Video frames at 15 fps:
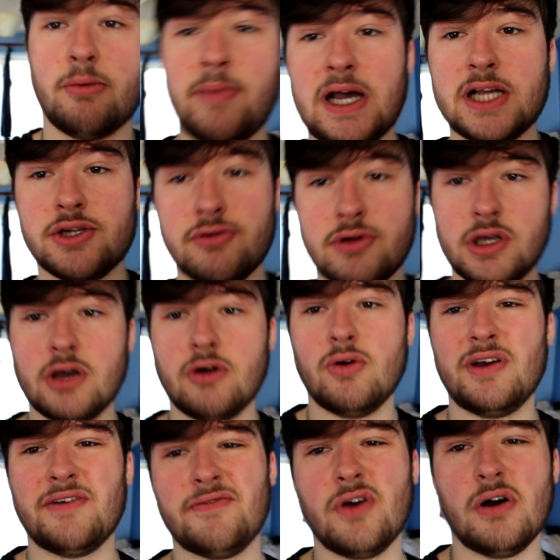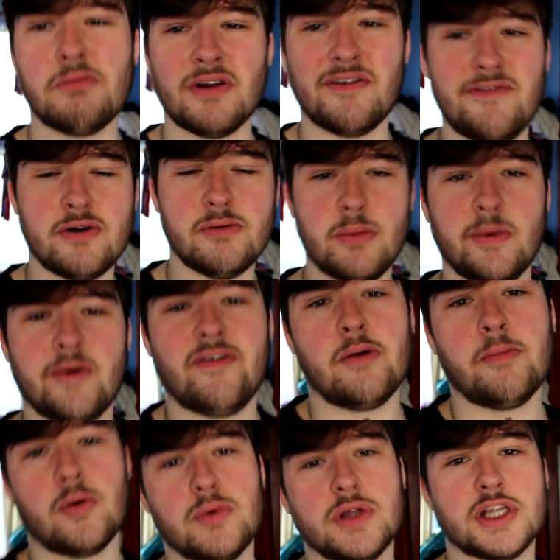my battery or if not i'm going to film on my
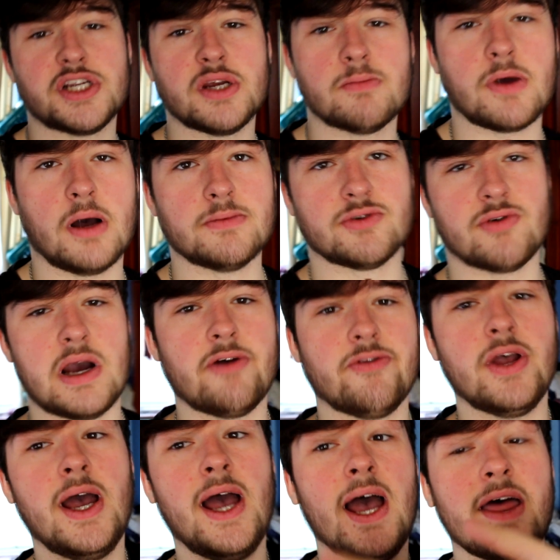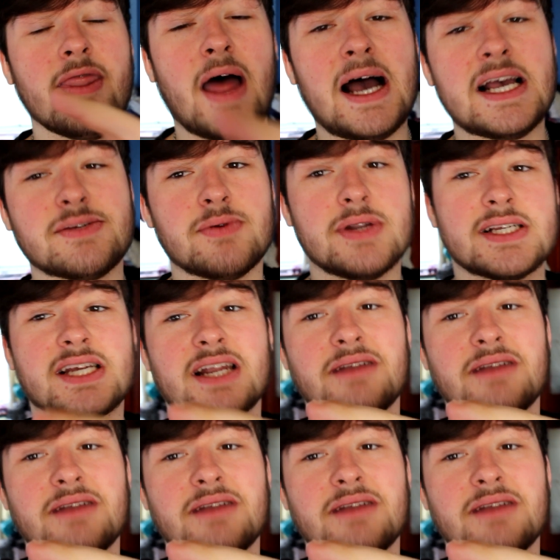phone but when the gym comes around that is when it's